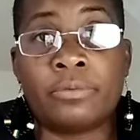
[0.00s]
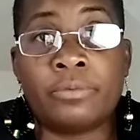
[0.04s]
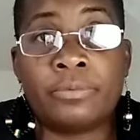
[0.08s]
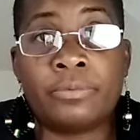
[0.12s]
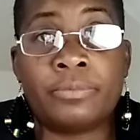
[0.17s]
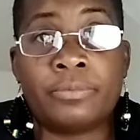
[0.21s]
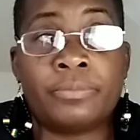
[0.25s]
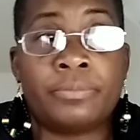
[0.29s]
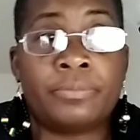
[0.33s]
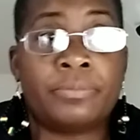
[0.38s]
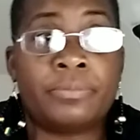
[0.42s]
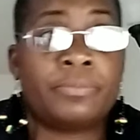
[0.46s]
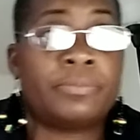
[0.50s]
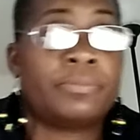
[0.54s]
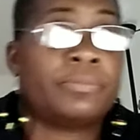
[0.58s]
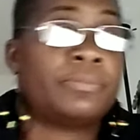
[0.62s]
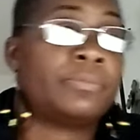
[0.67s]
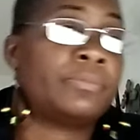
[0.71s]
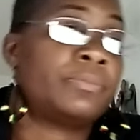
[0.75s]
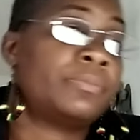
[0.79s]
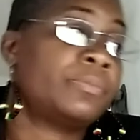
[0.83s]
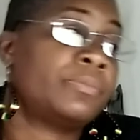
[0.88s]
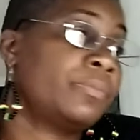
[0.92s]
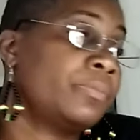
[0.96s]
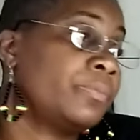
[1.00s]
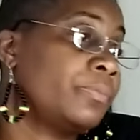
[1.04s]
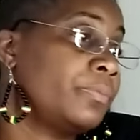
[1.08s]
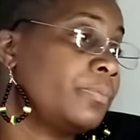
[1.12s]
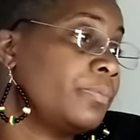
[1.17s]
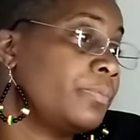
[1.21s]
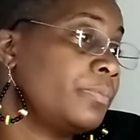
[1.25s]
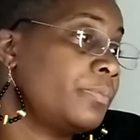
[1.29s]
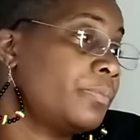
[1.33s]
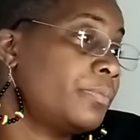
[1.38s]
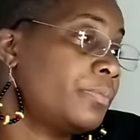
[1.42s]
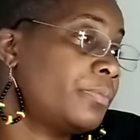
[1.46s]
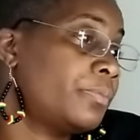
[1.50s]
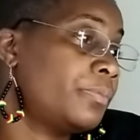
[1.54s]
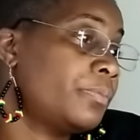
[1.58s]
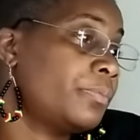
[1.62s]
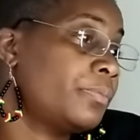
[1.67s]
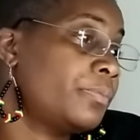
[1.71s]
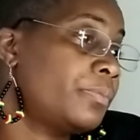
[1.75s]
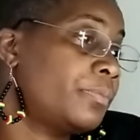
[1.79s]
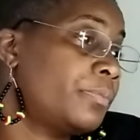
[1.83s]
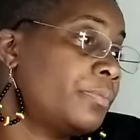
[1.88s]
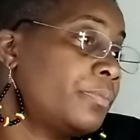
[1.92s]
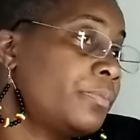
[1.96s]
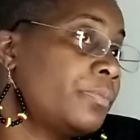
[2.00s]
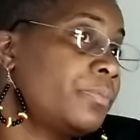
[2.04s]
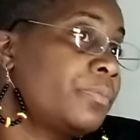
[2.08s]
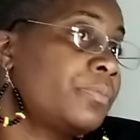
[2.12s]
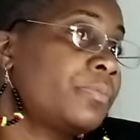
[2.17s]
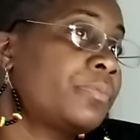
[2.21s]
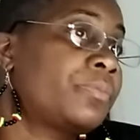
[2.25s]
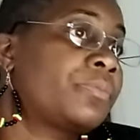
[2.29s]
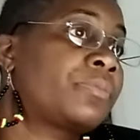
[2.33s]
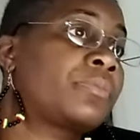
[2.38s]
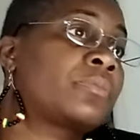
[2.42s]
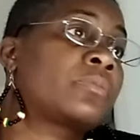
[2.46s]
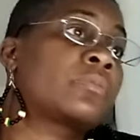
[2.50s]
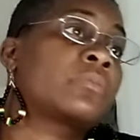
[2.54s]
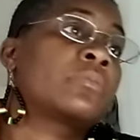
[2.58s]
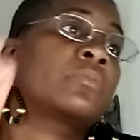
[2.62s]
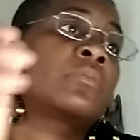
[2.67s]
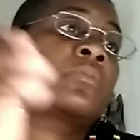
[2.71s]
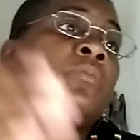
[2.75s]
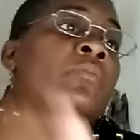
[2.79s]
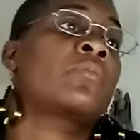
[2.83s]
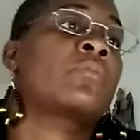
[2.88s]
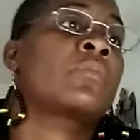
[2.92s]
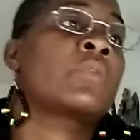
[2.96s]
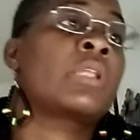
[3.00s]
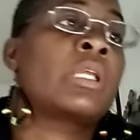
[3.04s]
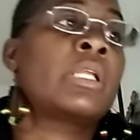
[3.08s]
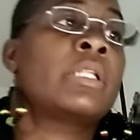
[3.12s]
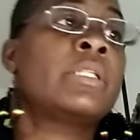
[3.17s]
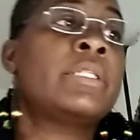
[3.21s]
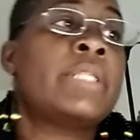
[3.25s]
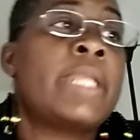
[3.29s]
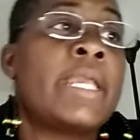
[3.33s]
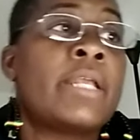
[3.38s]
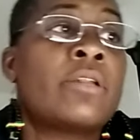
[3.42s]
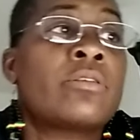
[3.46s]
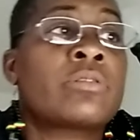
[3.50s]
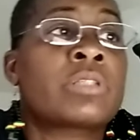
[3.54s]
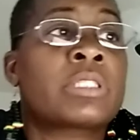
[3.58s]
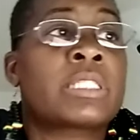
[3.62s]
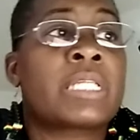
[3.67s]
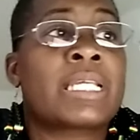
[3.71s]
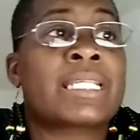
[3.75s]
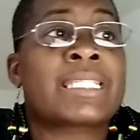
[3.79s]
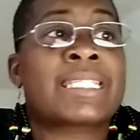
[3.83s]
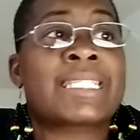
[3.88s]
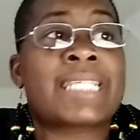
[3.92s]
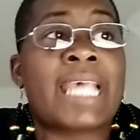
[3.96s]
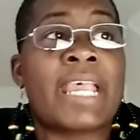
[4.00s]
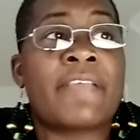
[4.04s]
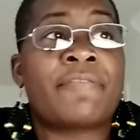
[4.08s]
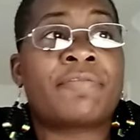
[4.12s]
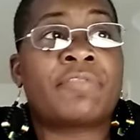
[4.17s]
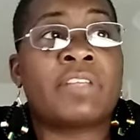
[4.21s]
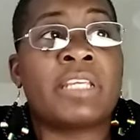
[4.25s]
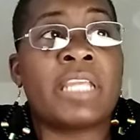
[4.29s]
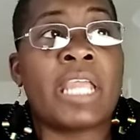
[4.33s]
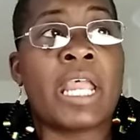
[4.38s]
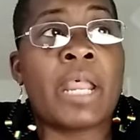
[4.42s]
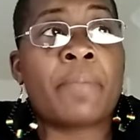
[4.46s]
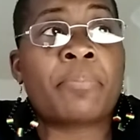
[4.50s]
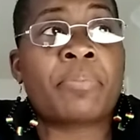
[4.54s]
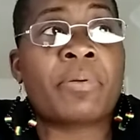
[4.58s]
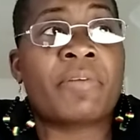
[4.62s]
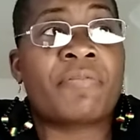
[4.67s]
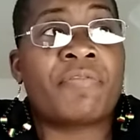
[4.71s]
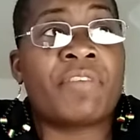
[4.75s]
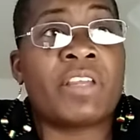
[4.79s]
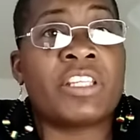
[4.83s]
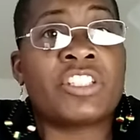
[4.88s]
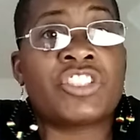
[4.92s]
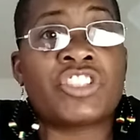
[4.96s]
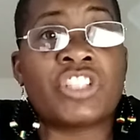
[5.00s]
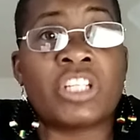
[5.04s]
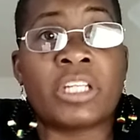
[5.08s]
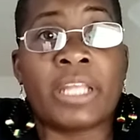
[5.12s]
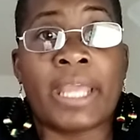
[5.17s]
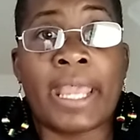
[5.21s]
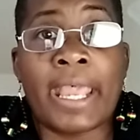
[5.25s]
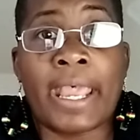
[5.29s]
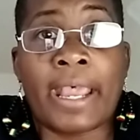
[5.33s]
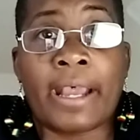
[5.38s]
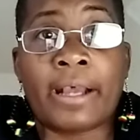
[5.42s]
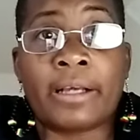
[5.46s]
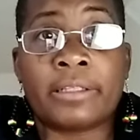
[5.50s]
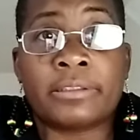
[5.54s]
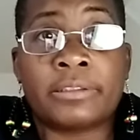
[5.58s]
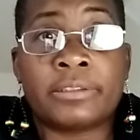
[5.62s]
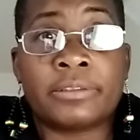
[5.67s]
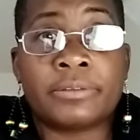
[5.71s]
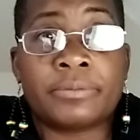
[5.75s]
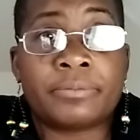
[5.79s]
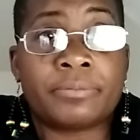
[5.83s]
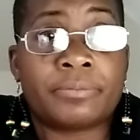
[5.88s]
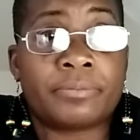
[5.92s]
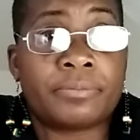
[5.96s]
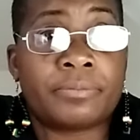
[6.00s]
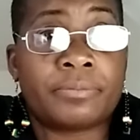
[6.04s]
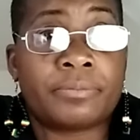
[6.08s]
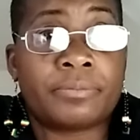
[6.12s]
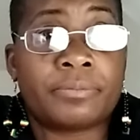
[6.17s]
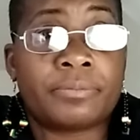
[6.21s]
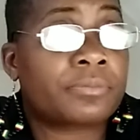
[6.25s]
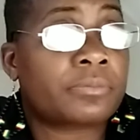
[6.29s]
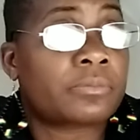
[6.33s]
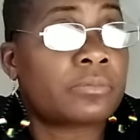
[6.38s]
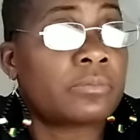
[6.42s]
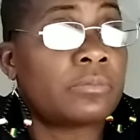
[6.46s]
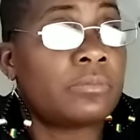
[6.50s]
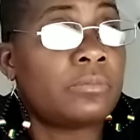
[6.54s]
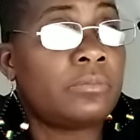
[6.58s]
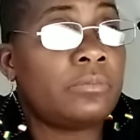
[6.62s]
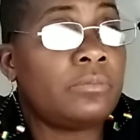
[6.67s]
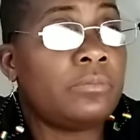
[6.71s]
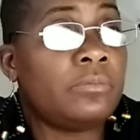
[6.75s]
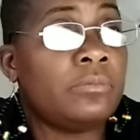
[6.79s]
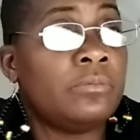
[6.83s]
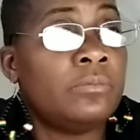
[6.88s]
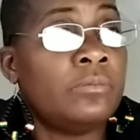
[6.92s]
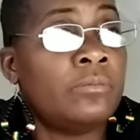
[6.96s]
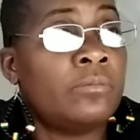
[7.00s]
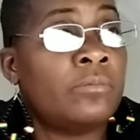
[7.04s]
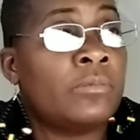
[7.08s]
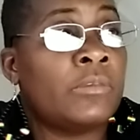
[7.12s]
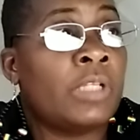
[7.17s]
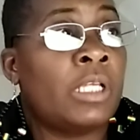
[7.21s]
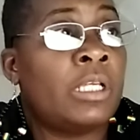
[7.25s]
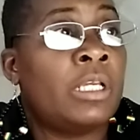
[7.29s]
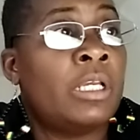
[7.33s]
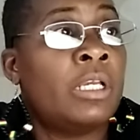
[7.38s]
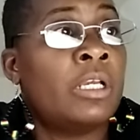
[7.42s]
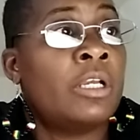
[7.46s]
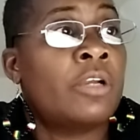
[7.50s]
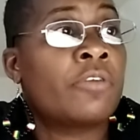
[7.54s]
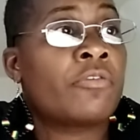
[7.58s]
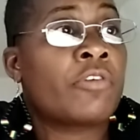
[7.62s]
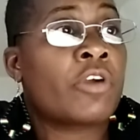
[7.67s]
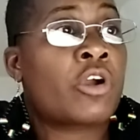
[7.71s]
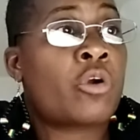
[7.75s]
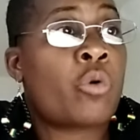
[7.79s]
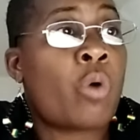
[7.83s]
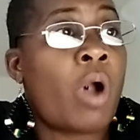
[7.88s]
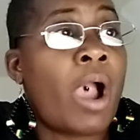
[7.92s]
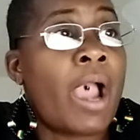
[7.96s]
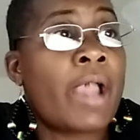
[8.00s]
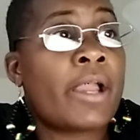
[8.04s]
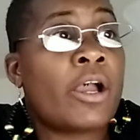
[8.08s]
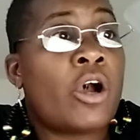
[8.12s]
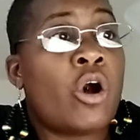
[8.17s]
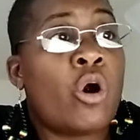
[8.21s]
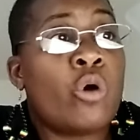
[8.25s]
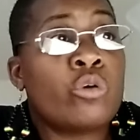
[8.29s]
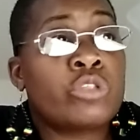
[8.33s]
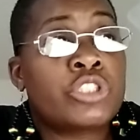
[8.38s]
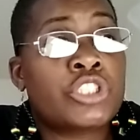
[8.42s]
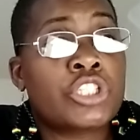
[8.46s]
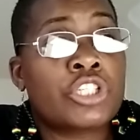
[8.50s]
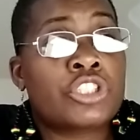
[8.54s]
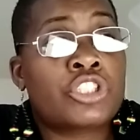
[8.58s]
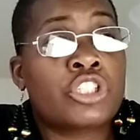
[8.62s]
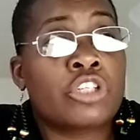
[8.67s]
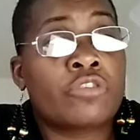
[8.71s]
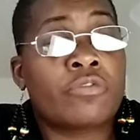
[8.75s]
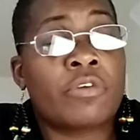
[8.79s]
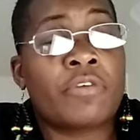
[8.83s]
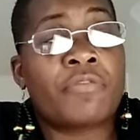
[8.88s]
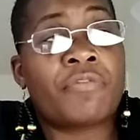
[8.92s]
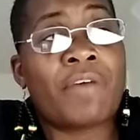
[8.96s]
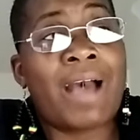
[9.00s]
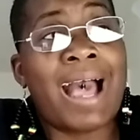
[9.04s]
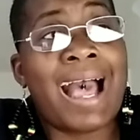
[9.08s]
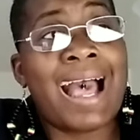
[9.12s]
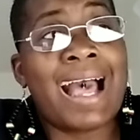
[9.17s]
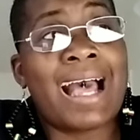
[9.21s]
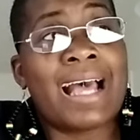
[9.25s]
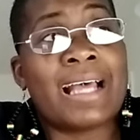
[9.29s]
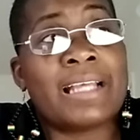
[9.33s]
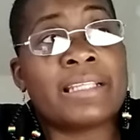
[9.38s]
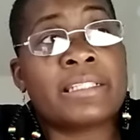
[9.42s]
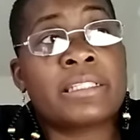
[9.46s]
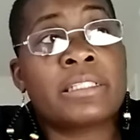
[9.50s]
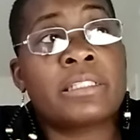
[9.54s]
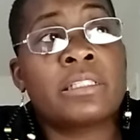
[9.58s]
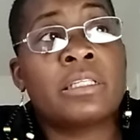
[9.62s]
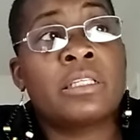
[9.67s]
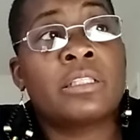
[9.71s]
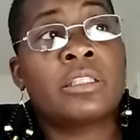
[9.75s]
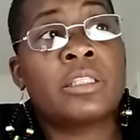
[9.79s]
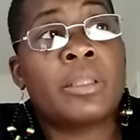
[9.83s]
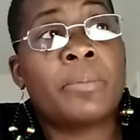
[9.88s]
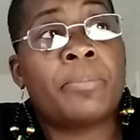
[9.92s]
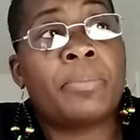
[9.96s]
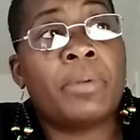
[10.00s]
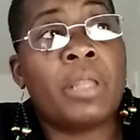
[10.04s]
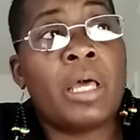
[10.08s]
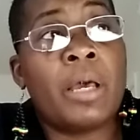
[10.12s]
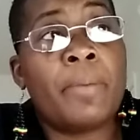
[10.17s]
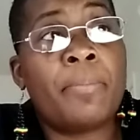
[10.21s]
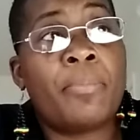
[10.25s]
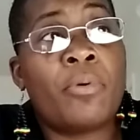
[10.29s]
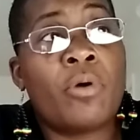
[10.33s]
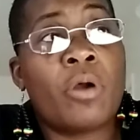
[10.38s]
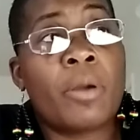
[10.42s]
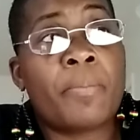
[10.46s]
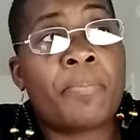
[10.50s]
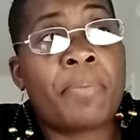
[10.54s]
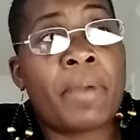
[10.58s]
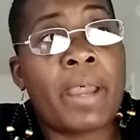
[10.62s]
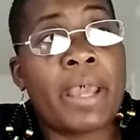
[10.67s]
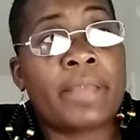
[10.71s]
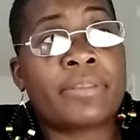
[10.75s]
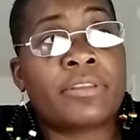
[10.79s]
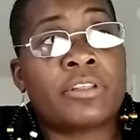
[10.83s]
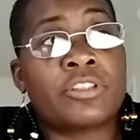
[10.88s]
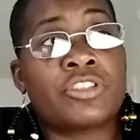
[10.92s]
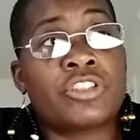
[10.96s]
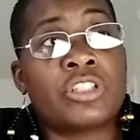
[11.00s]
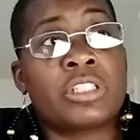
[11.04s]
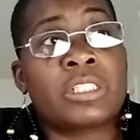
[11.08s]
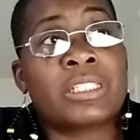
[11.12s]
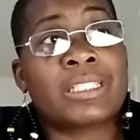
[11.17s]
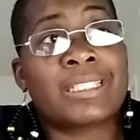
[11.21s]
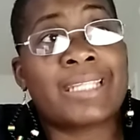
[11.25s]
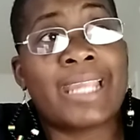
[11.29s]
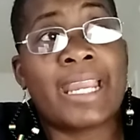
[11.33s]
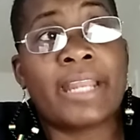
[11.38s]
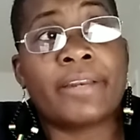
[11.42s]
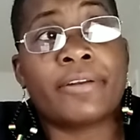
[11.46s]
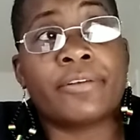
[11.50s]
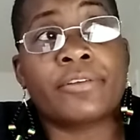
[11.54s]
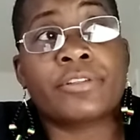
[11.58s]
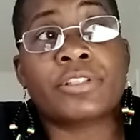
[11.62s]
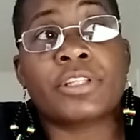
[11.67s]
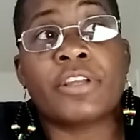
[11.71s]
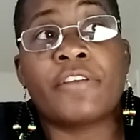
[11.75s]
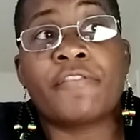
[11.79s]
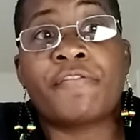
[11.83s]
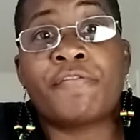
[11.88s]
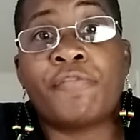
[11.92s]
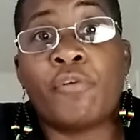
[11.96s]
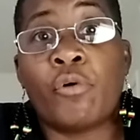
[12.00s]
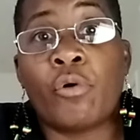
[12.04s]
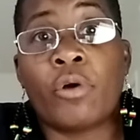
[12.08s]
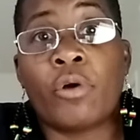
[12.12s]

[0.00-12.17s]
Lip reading: to engineering controls. Number 4, new record keeping requirements, including the requirement to keep a Sharps injury log.